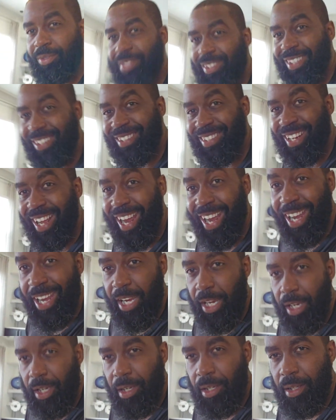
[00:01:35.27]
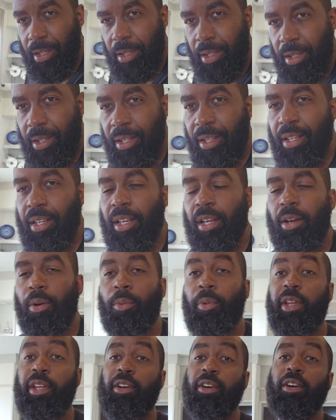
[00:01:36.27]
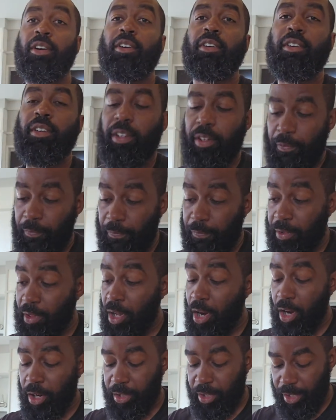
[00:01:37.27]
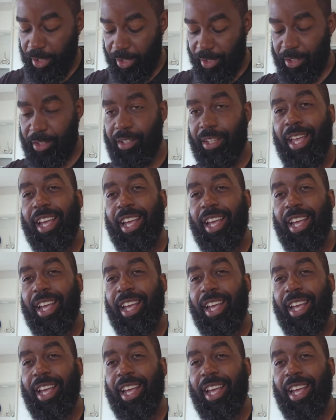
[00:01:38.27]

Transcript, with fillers: today we are vlogging